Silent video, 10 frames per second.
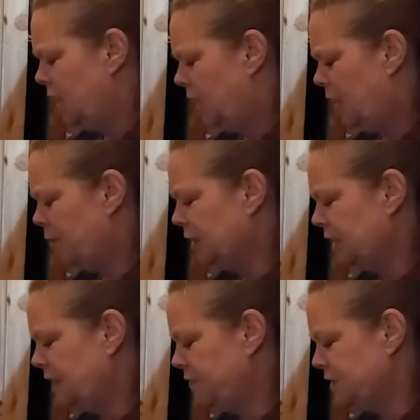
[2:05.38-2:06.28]
I
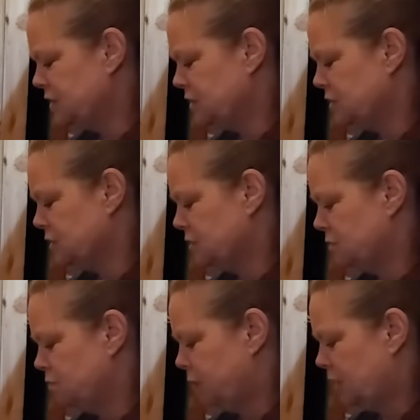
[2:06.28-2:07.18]
believe this
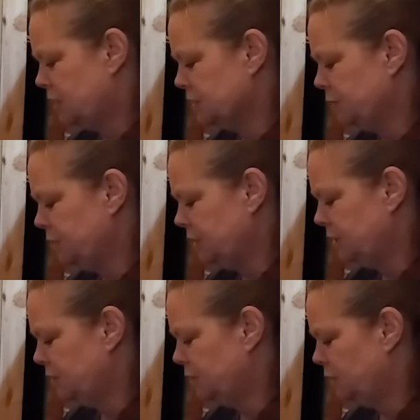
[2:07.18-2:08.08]
is possibly
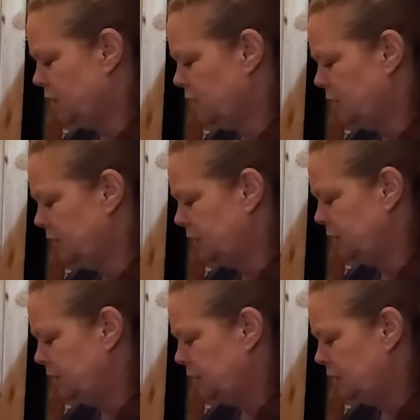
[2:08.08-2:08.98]
the wrong one.